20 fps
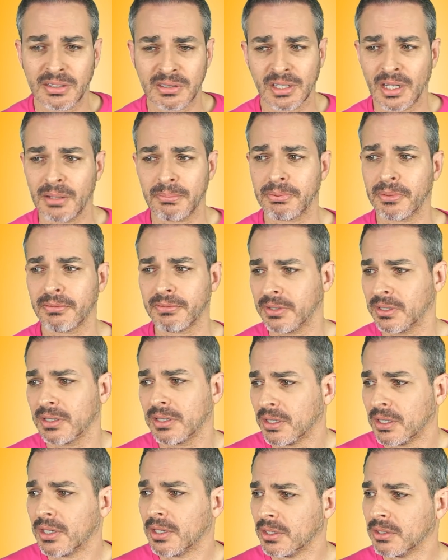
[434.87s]
type of a,
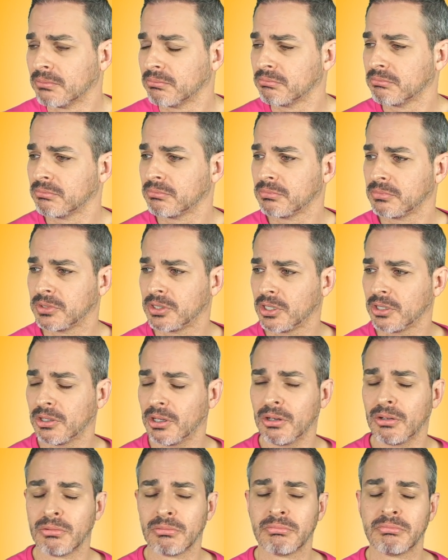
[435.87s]
you
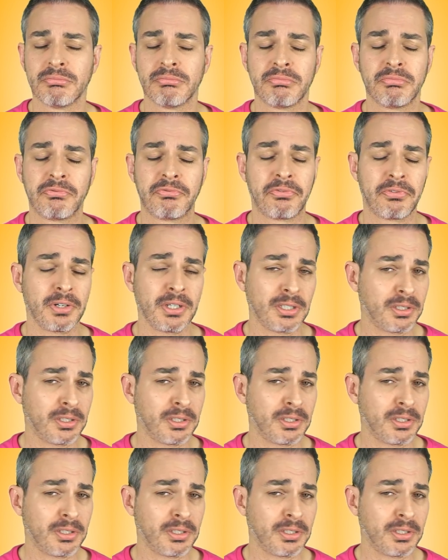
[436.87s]
know, free